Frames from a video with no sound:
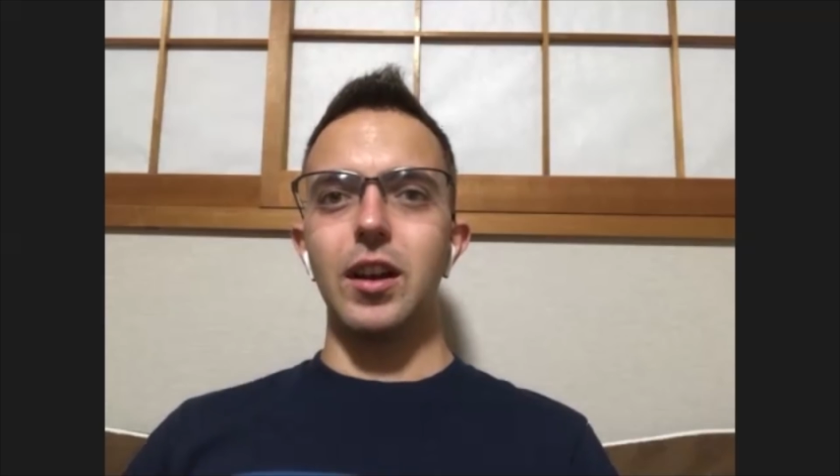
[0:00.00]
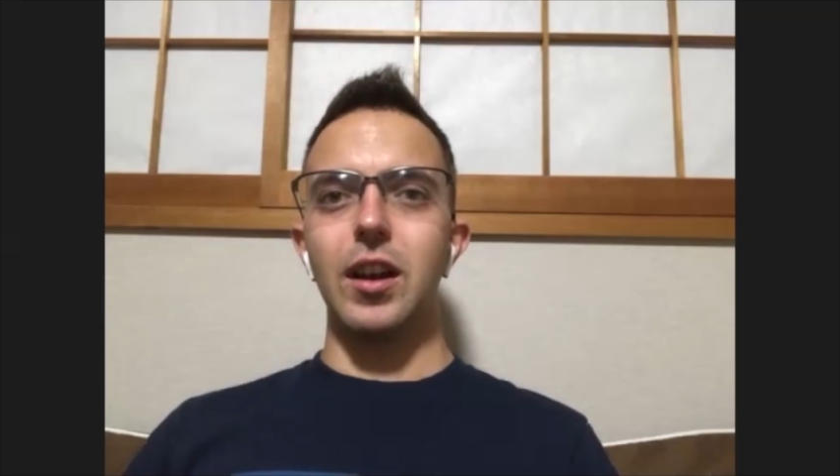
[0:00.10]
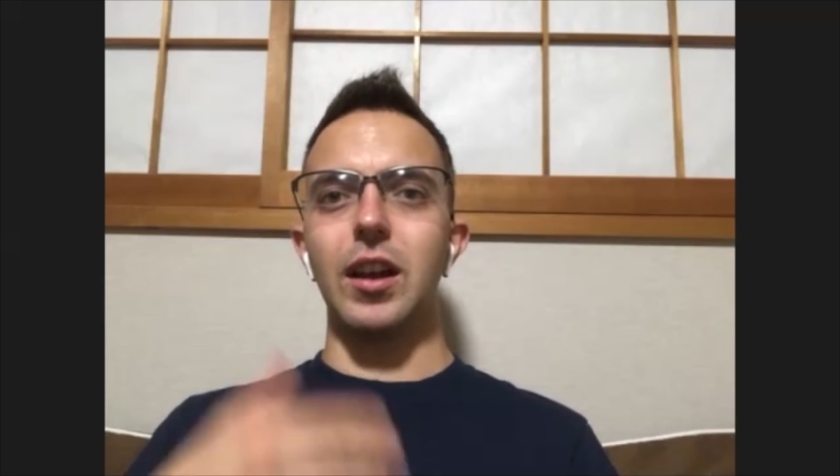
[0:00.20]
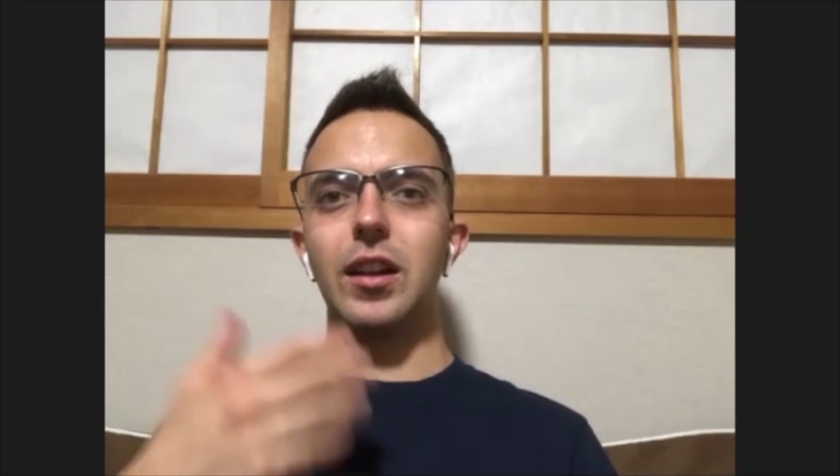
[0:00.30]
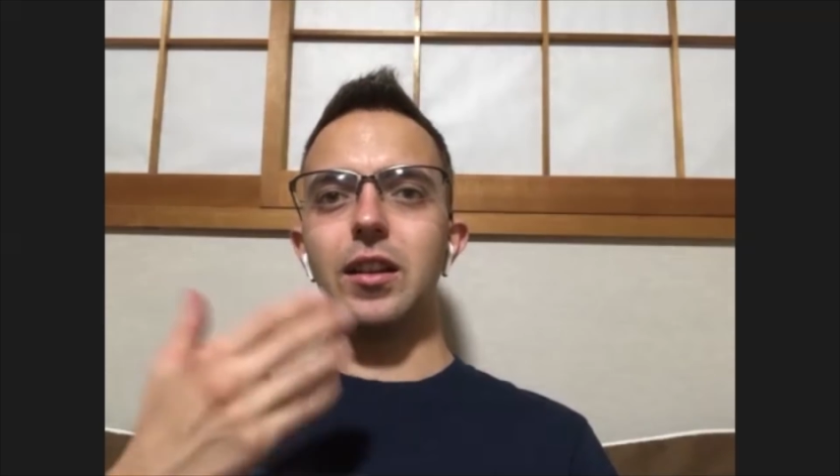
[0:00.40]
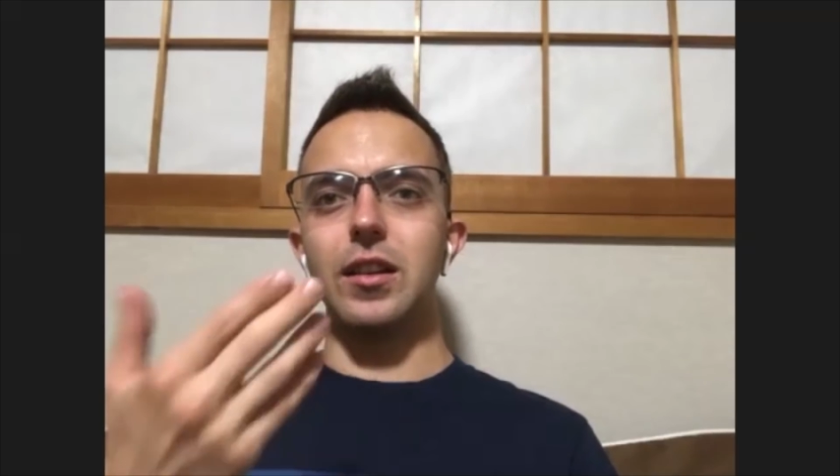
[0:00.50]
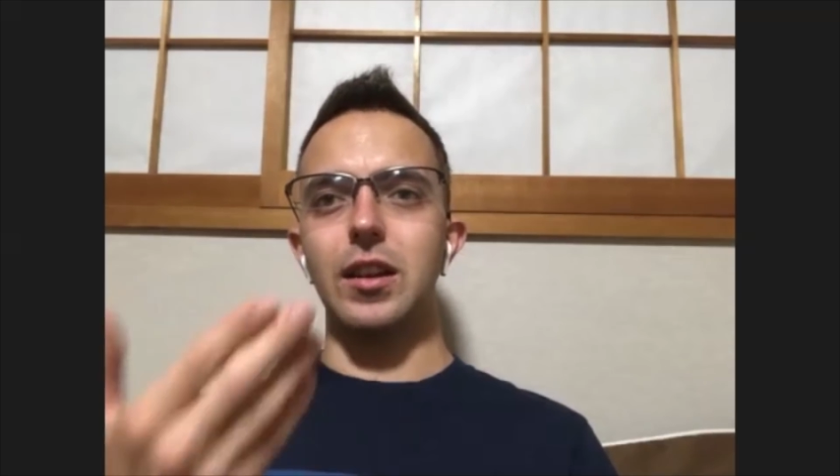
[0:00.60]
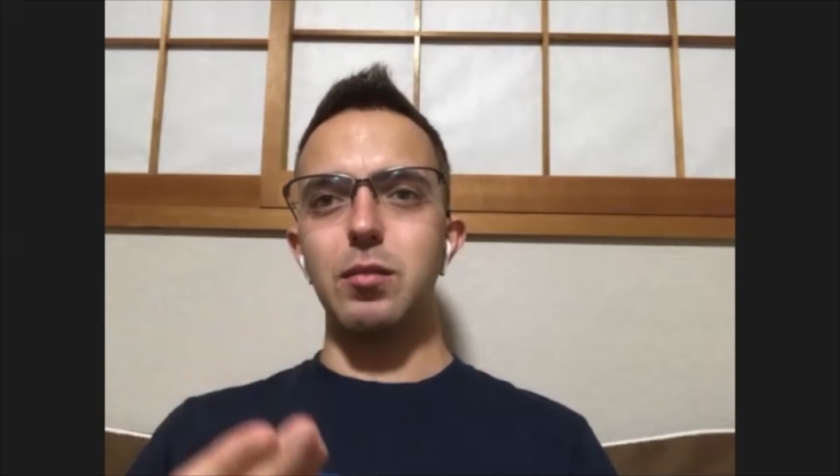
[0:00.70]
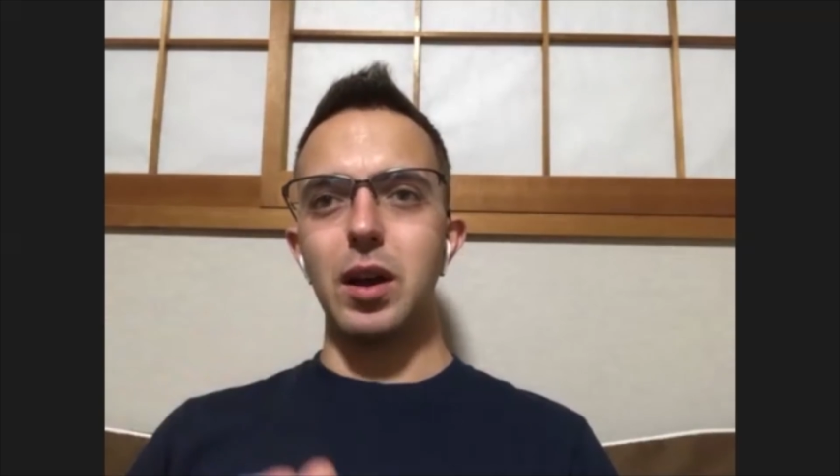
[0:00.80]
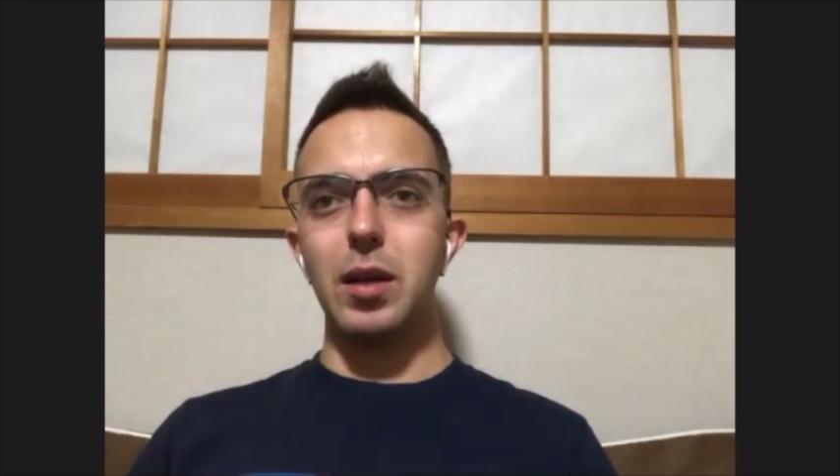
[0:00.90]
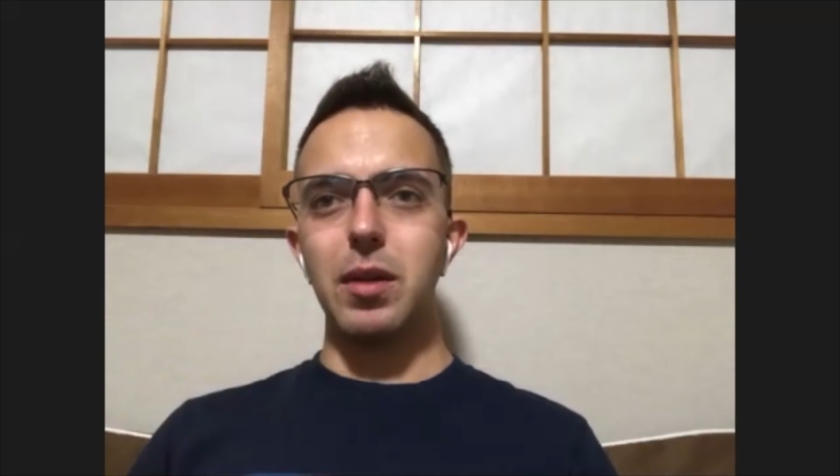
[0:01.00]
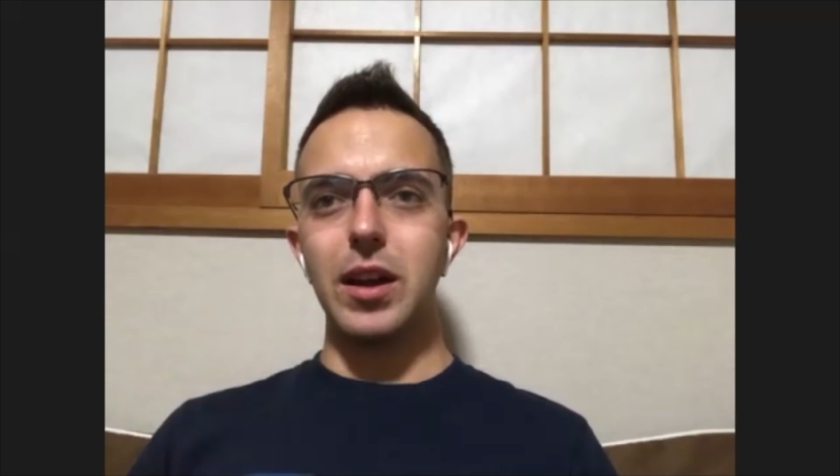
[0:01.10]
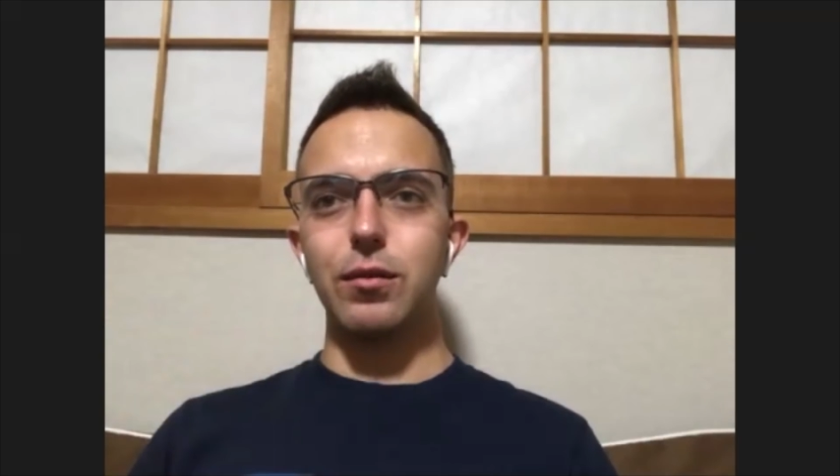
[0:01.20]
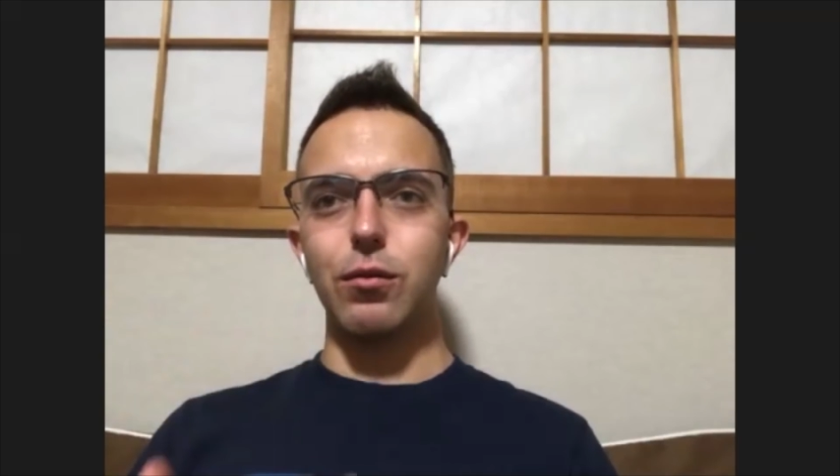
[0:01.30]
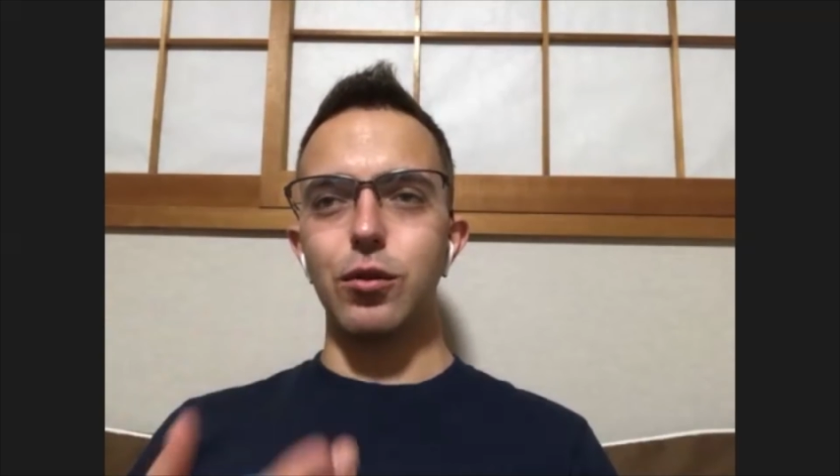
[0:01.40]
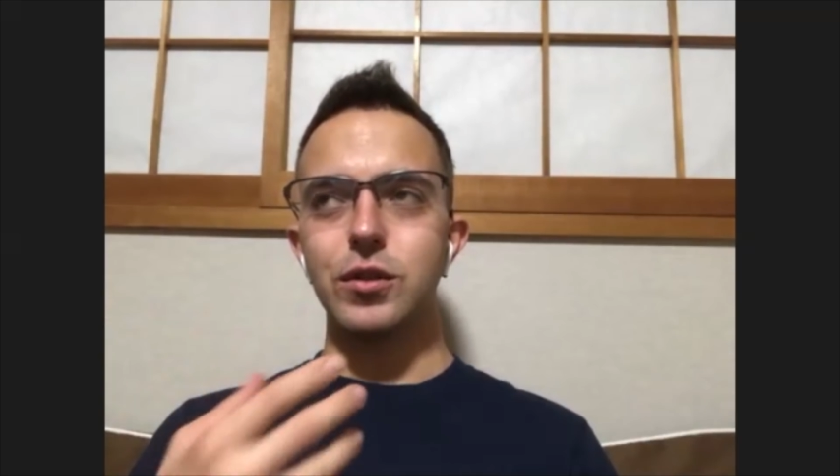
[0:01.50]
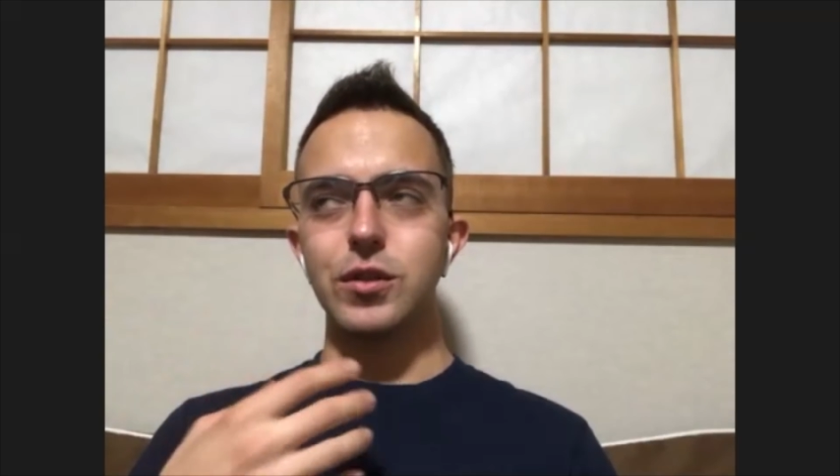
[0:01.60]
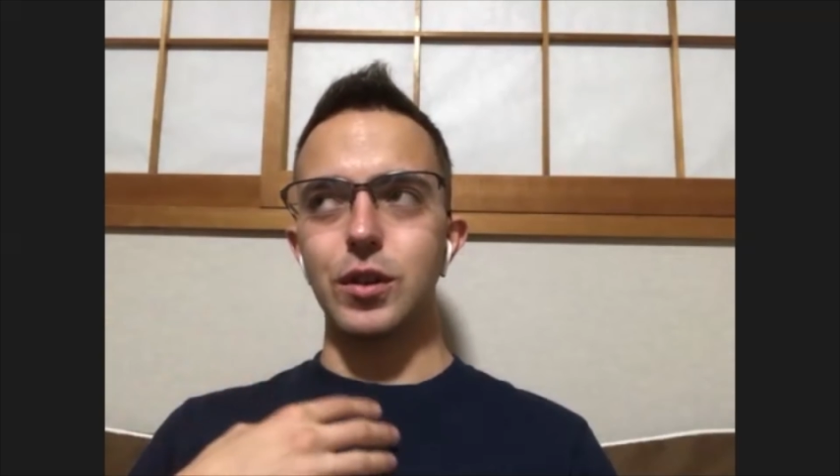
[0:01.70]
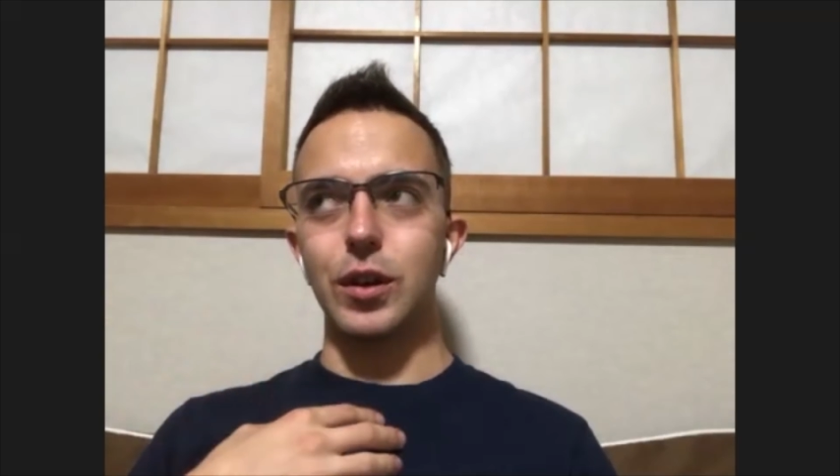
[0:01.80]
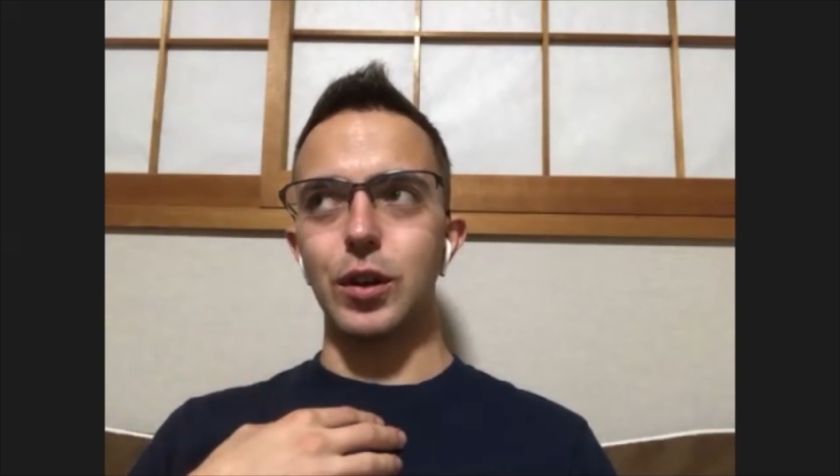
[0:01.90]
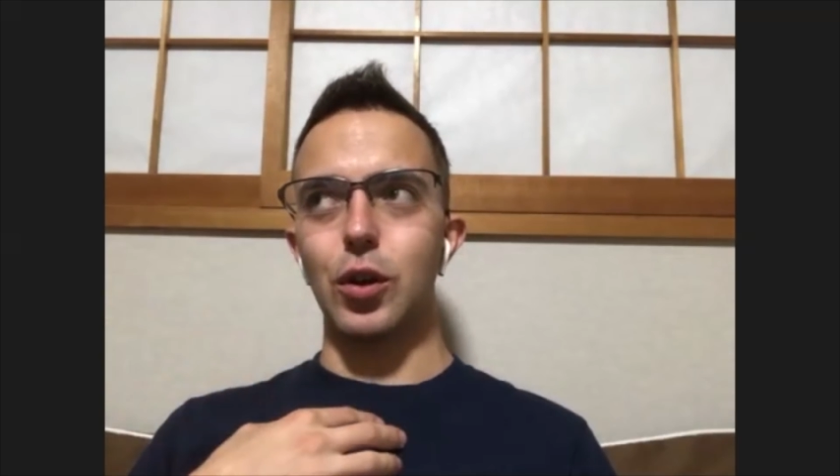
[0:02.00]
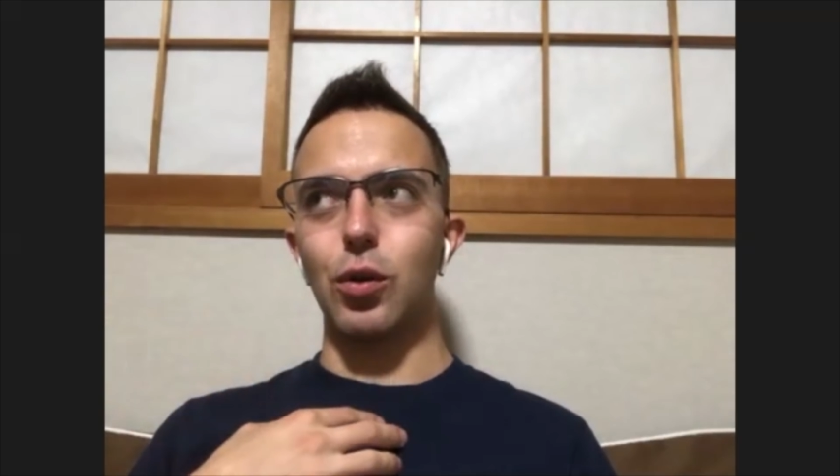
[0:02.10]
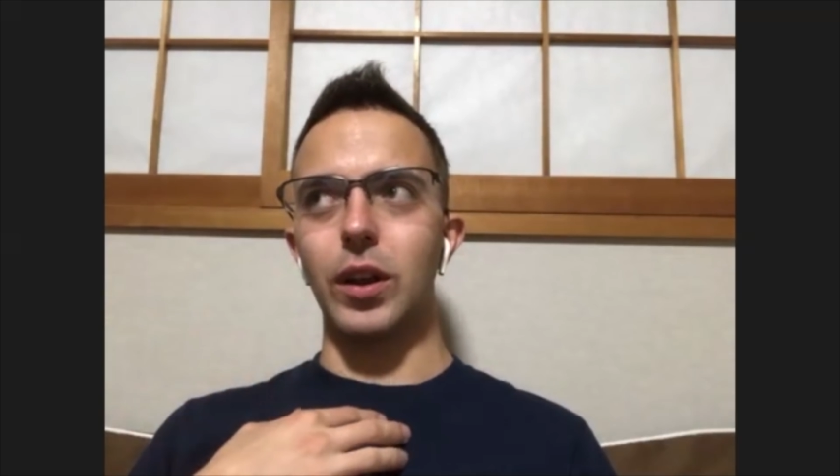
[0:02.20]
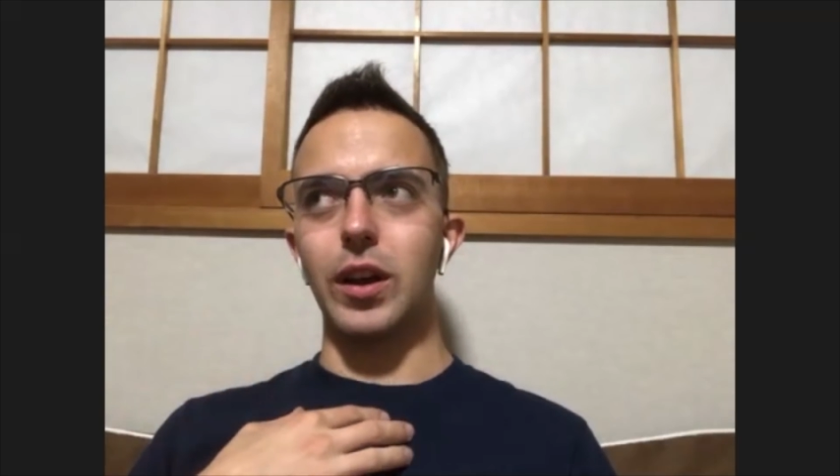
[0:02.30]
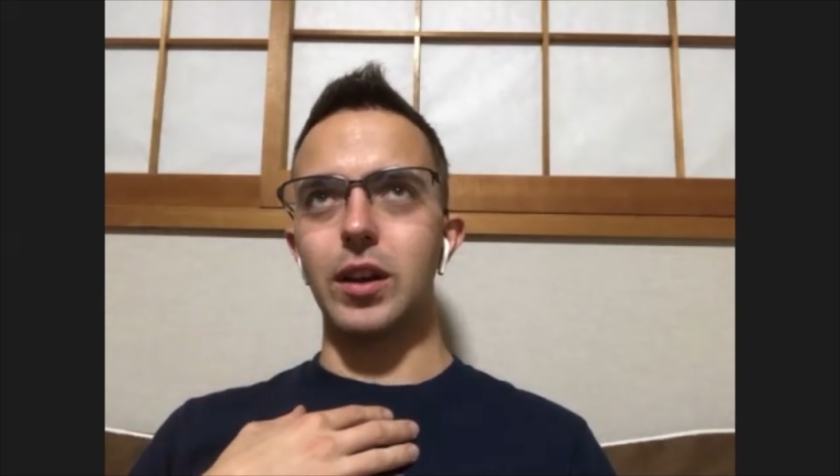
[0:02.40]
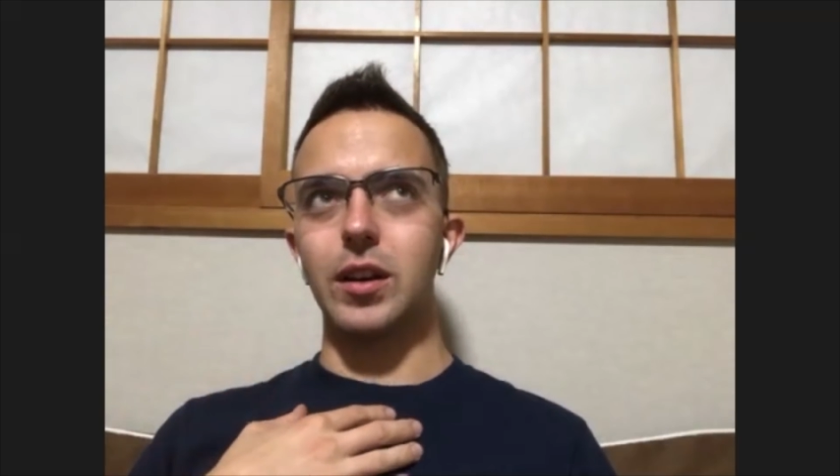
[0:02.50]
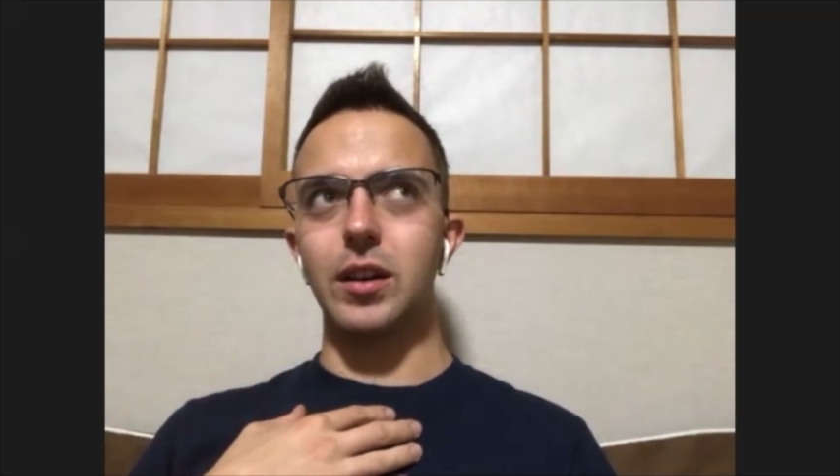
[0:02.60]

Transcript: And in my mind was like